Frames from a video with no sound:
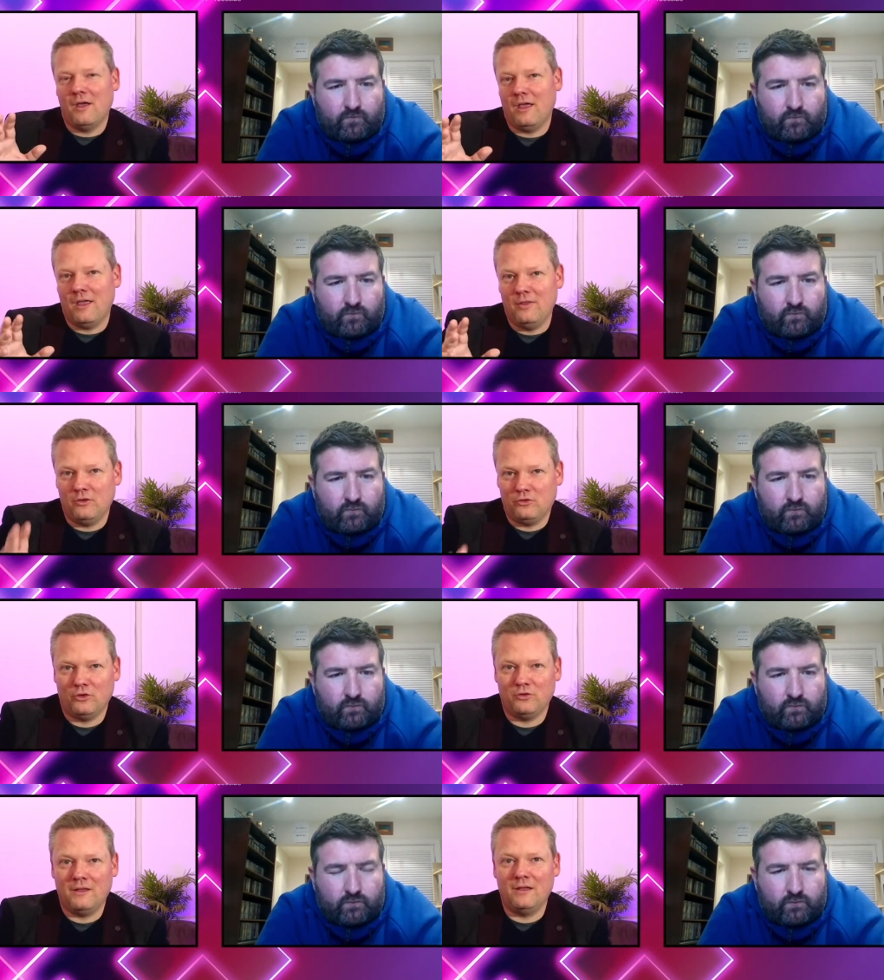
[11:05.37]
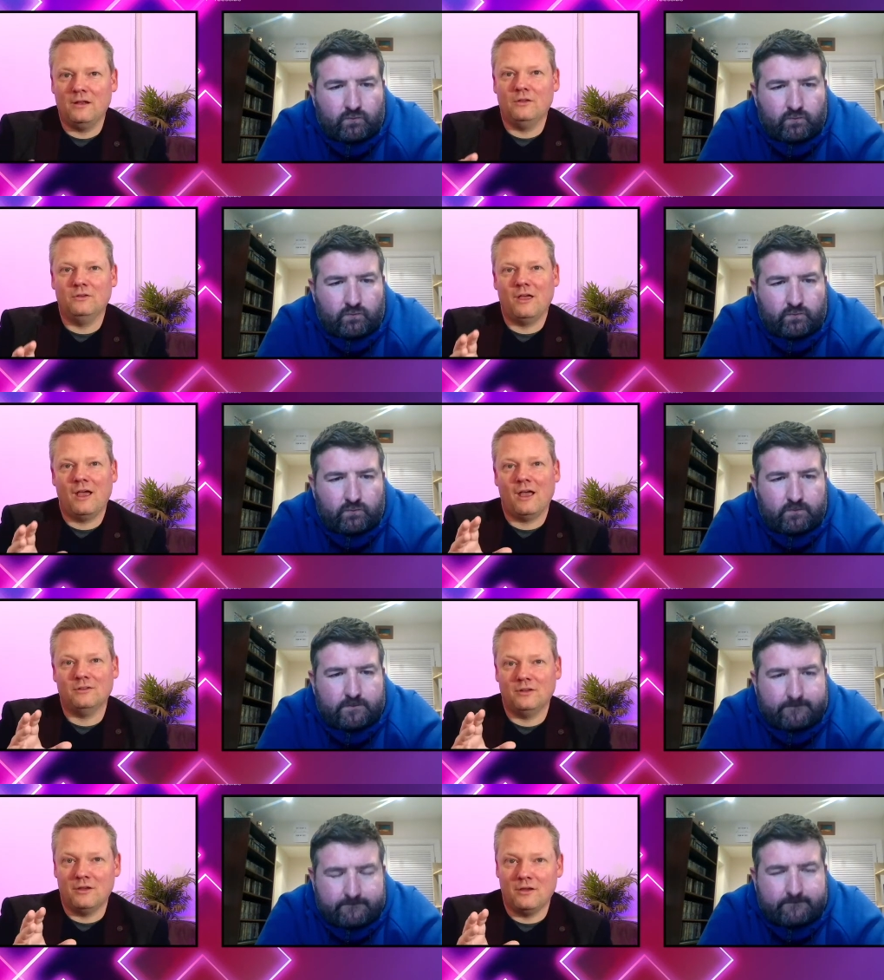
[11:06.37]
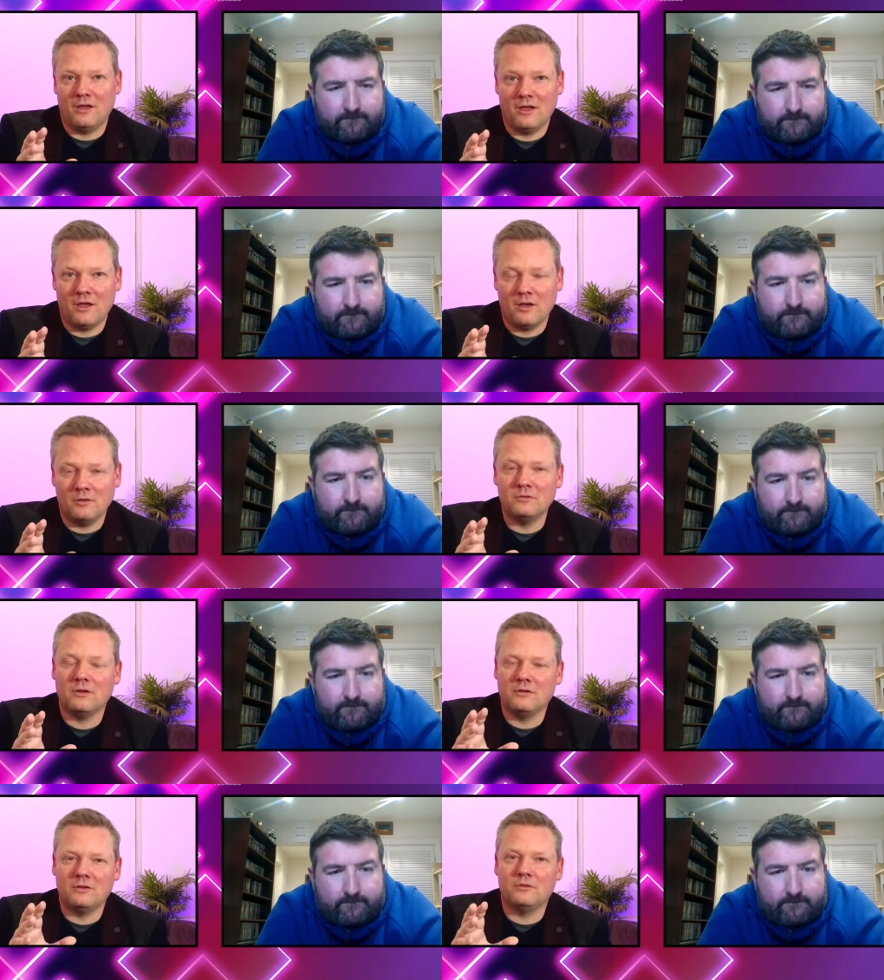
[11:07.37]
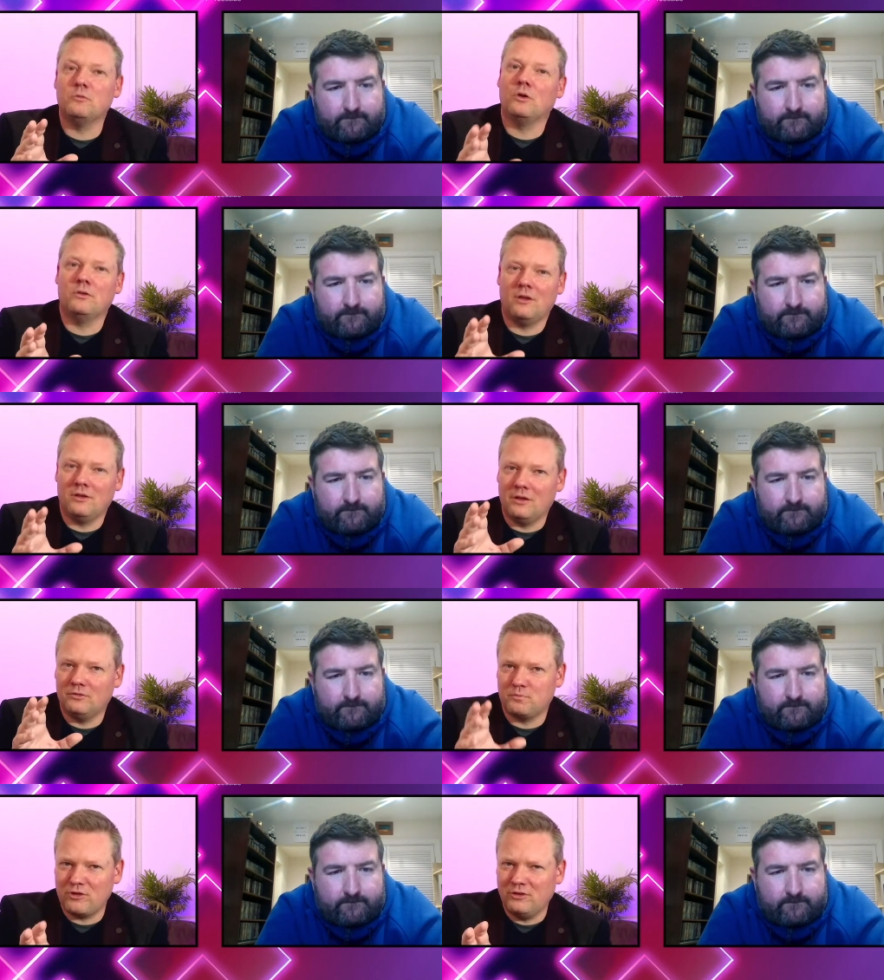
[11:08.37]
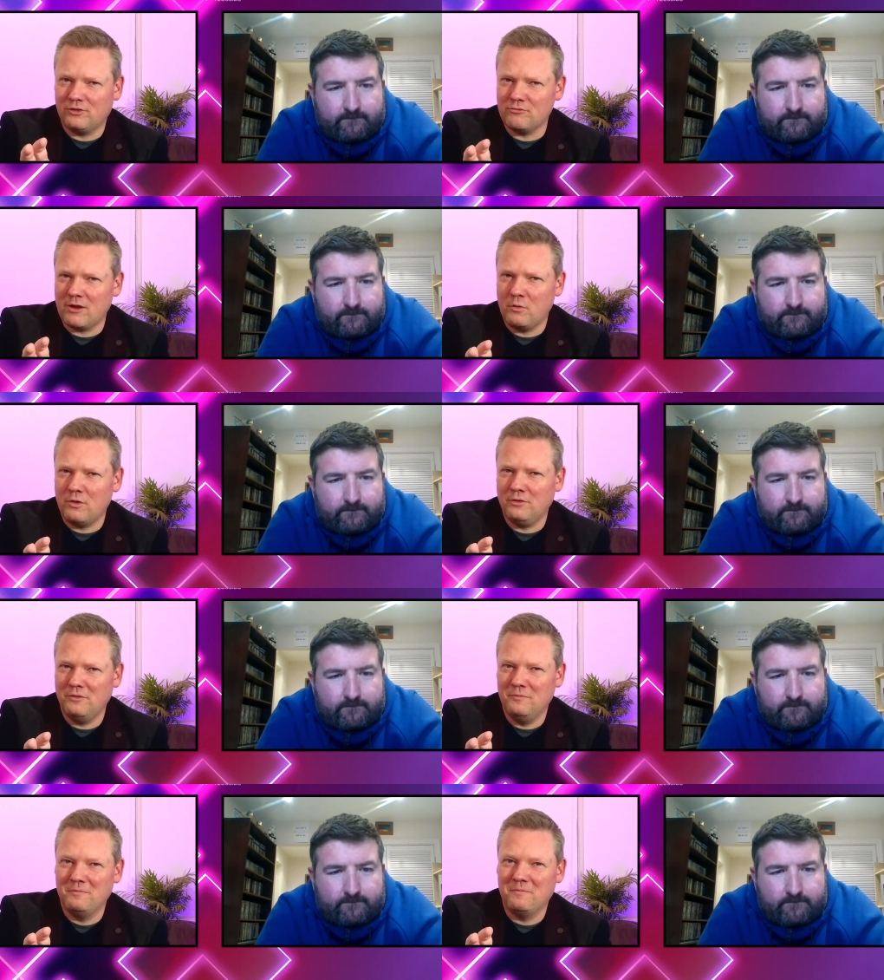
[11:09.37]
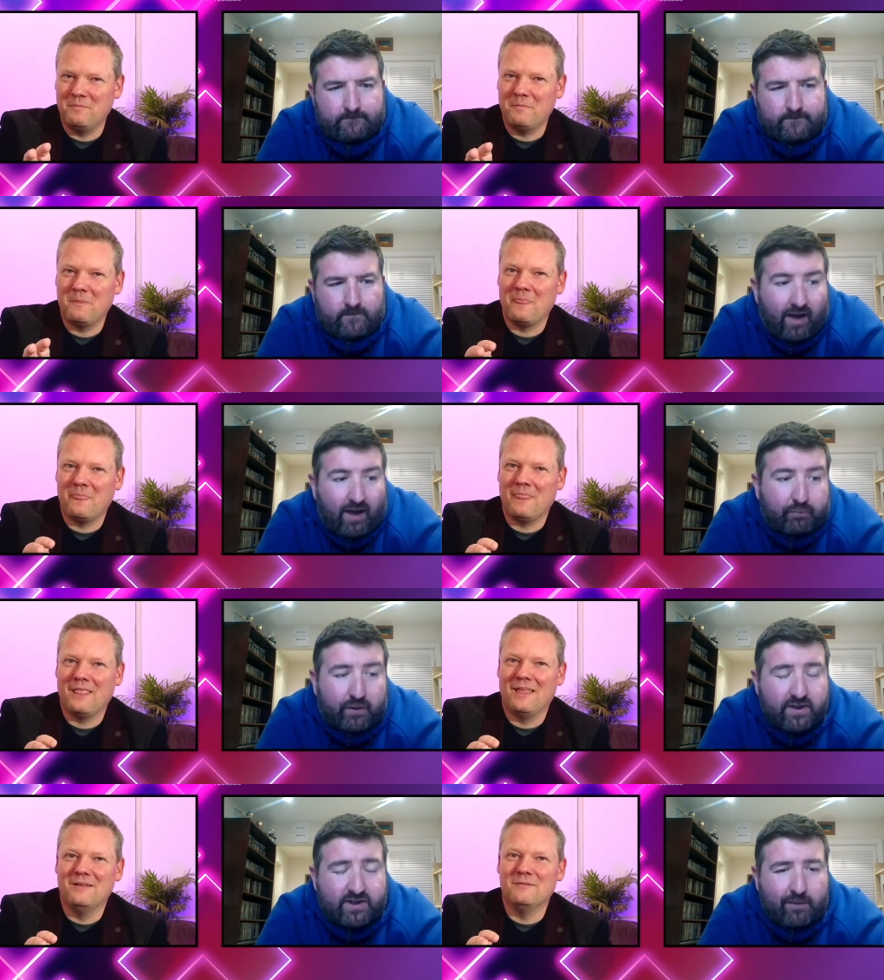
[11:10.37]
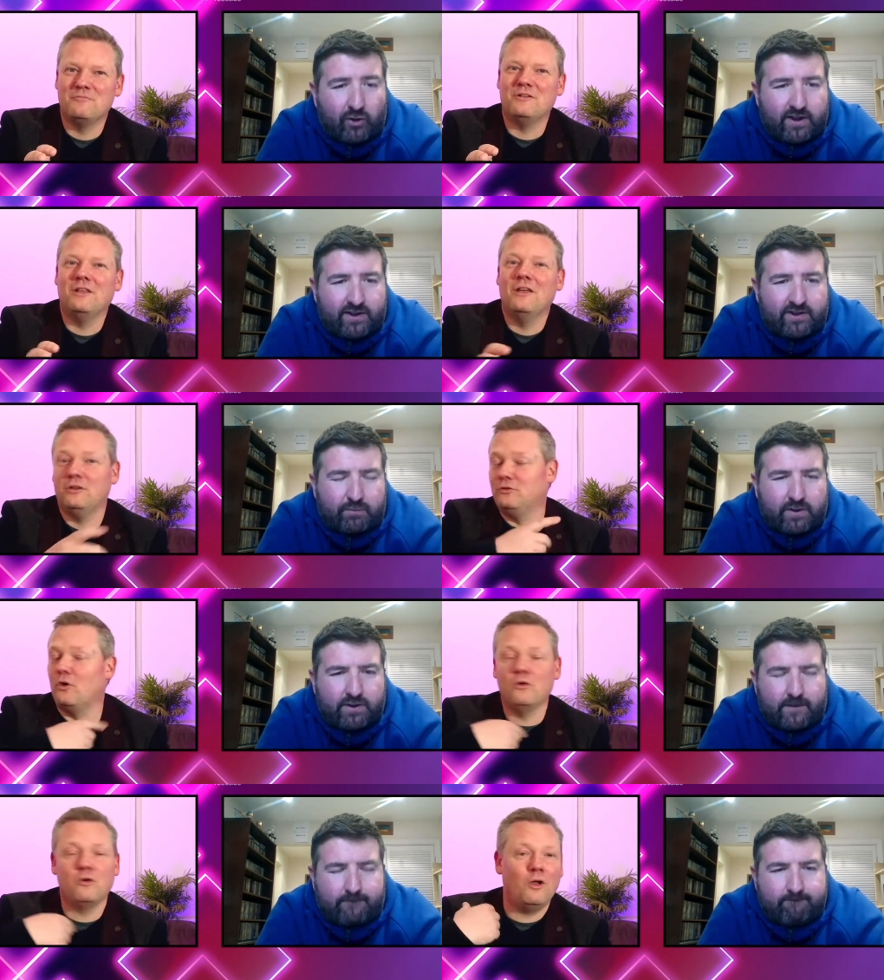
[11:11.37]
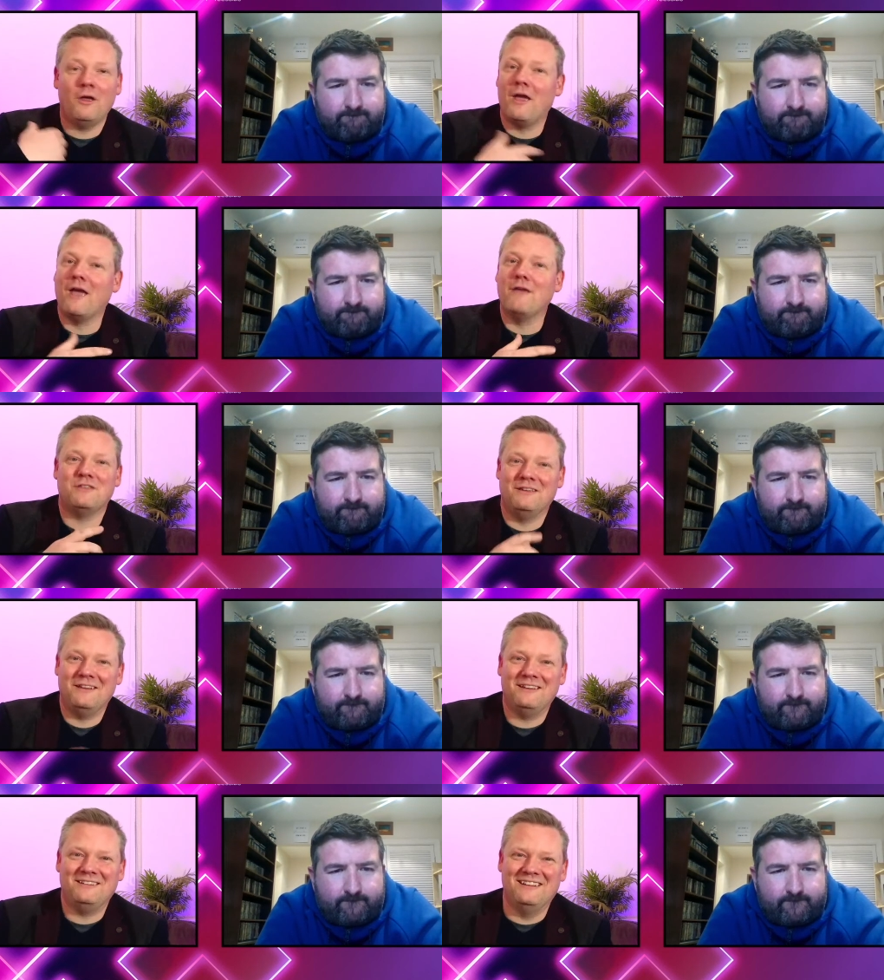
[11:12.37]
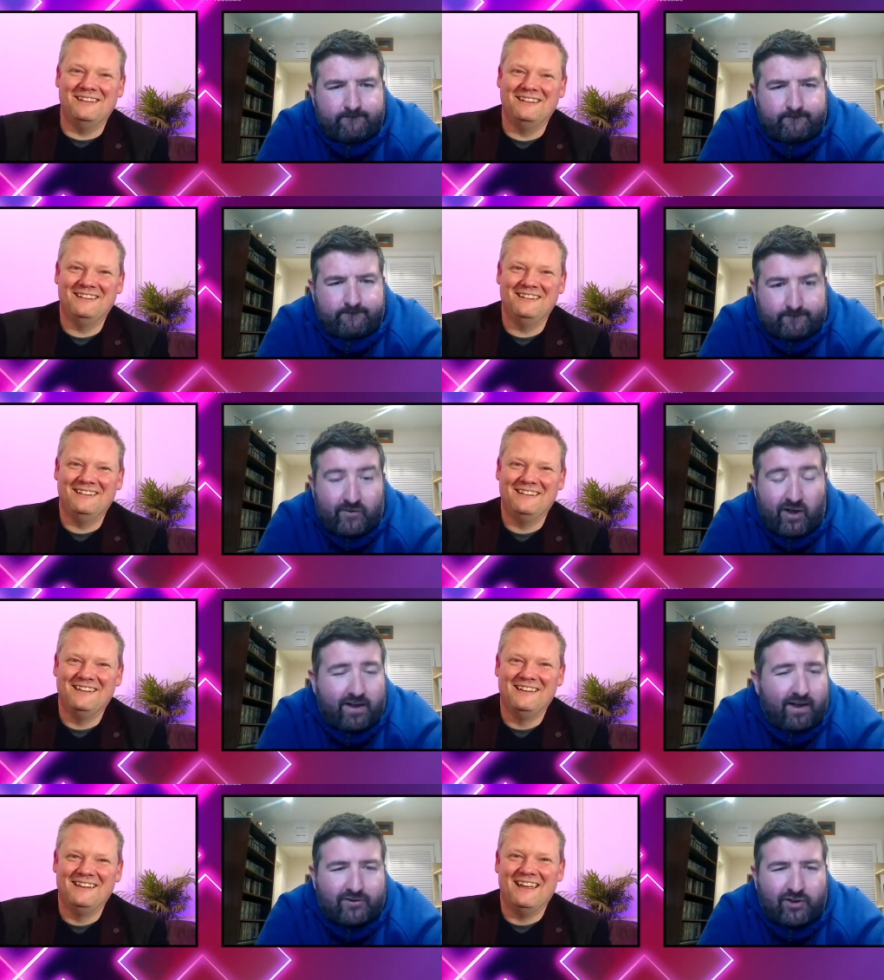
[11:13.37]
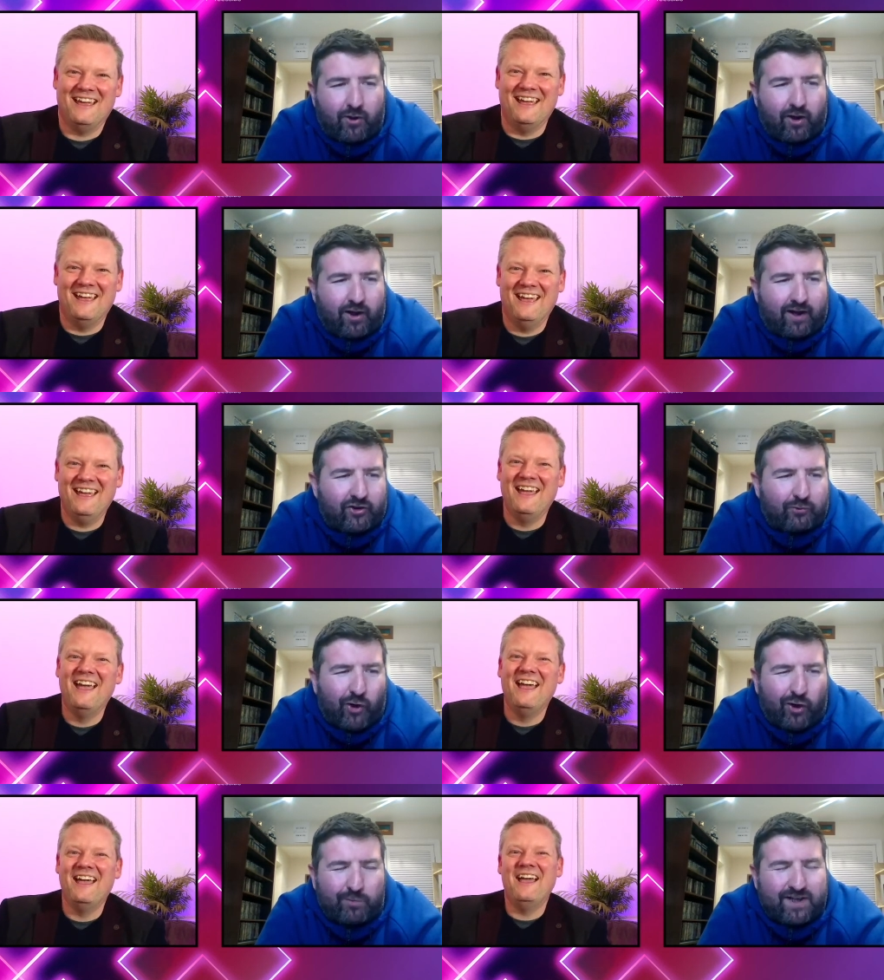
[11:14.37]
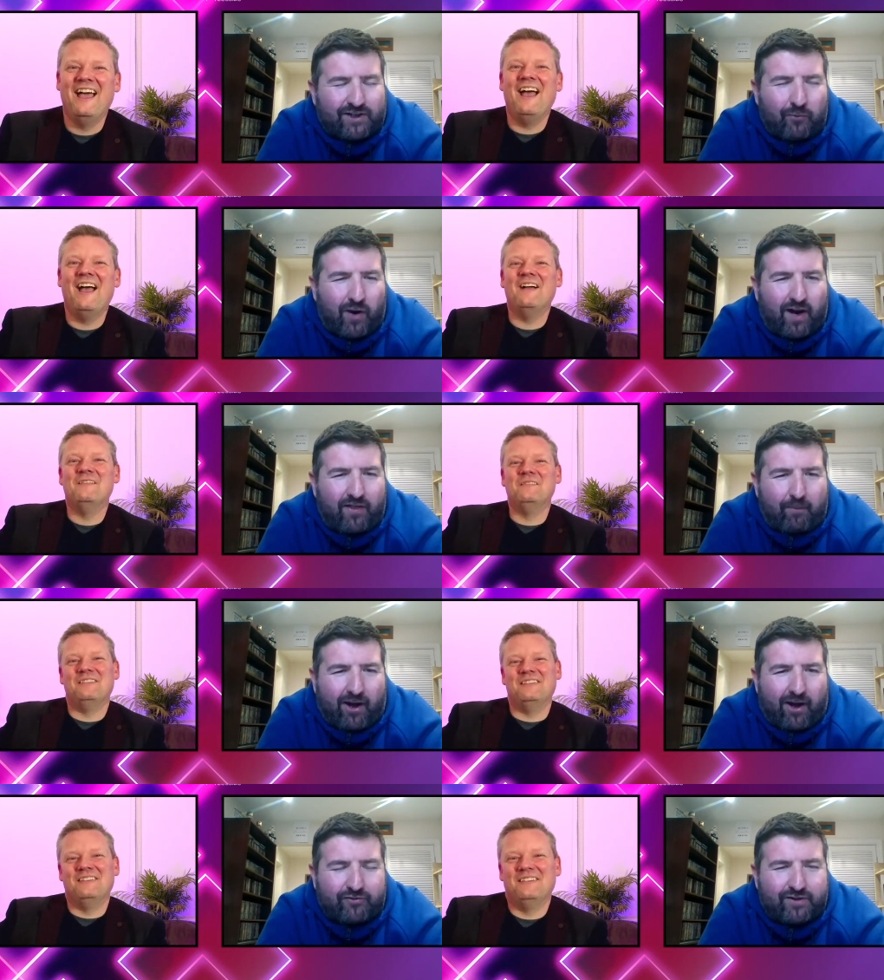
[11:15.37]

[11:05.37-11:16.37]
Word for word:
Speaker 1: in the Church of England as a, a, a what is priest the right word?
Speaker 2: Yeah, I'm a priest now. I'm ordained priest. as a priest. Your dog collar, everything, yes. Yeah, yeah, do all that. But the robes, I don't wear them that often. No,